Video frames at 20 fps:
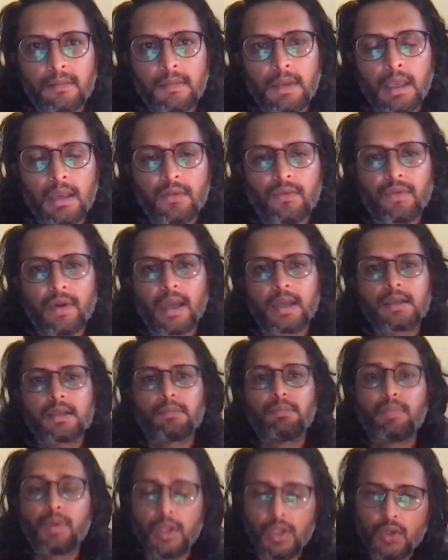In fact,
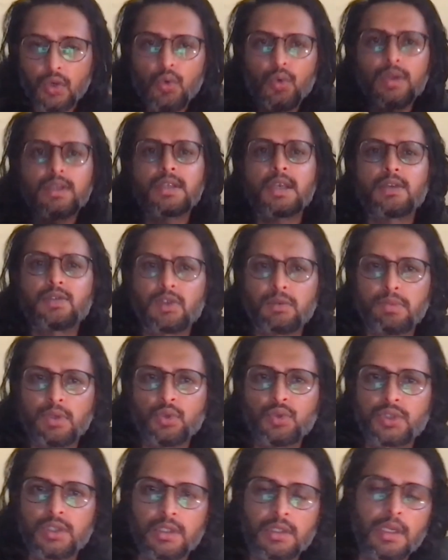Prithu is
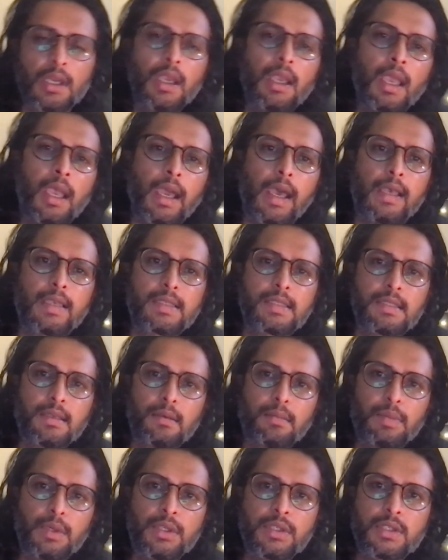attributed as the
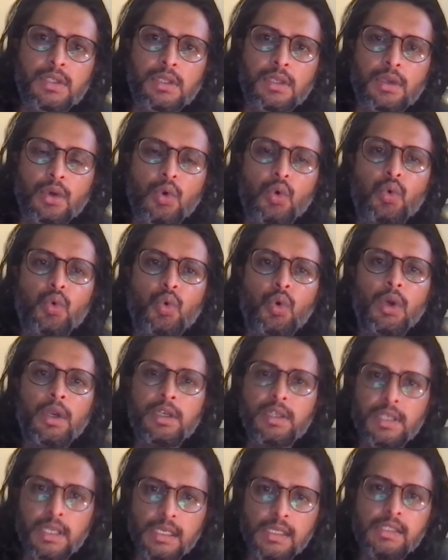person who
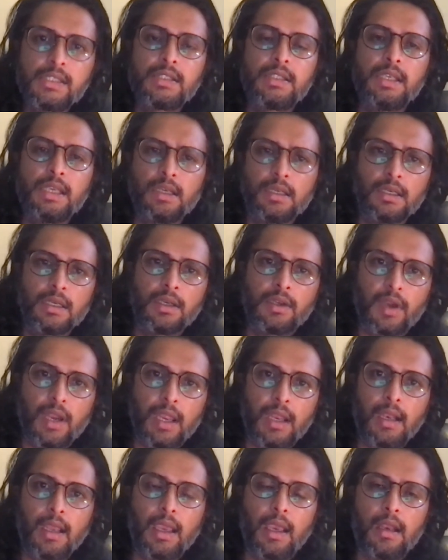tilled the
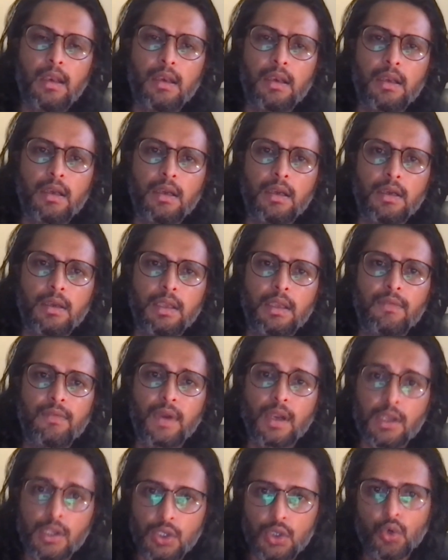grain and, in
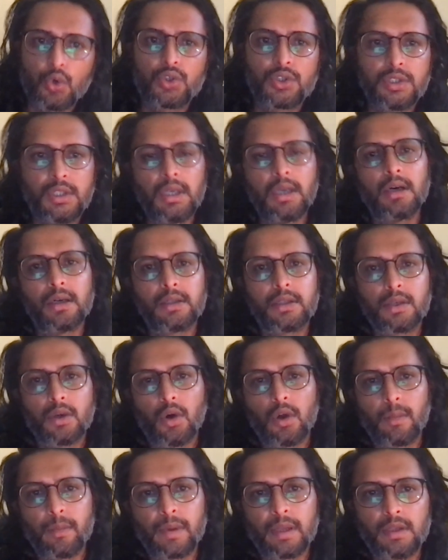fact, yoked the earth
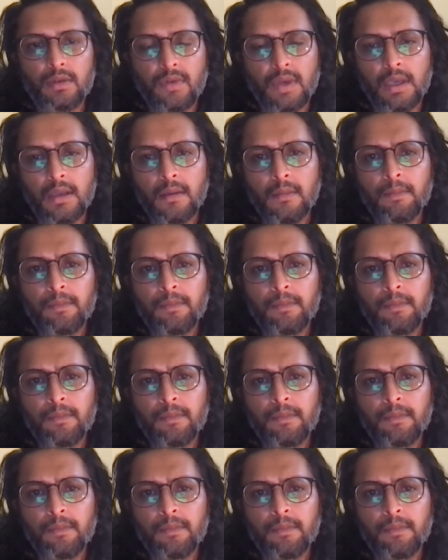or Prithvi.